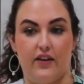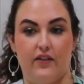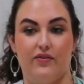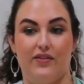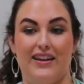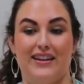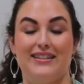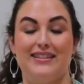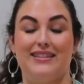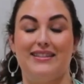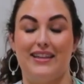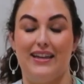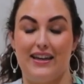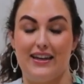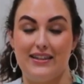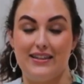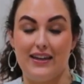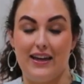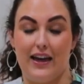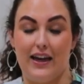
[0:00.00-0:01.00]
if they
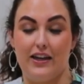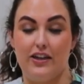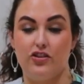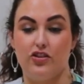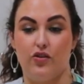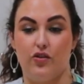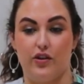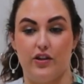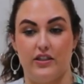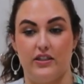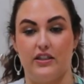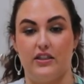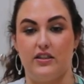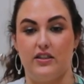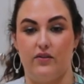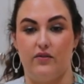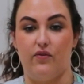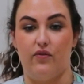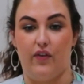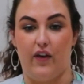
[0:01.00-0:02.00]
sanitize or
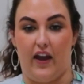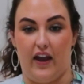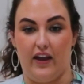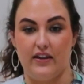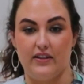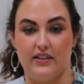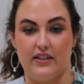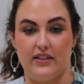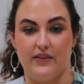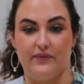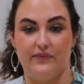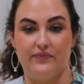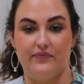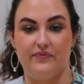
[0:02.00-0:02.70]
disinfect.